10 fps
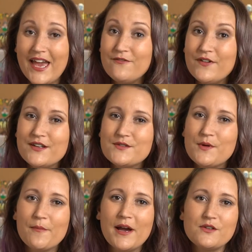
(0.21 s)
Hey friends,
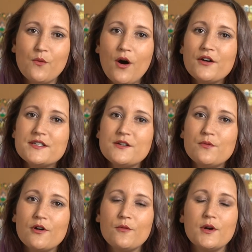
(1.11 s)
welcome back to Walt Kristi
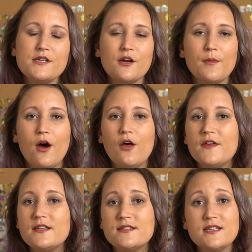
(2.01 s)
World where I talk about all
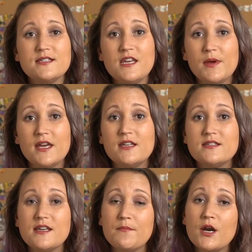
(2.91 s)
things Disney
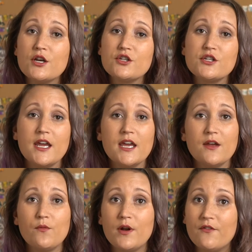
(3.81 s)
pins and merch
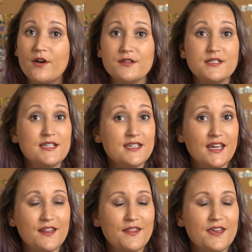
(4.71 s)
and whatever else Disney
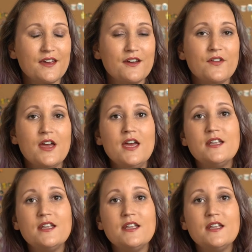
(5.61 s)
I can think of.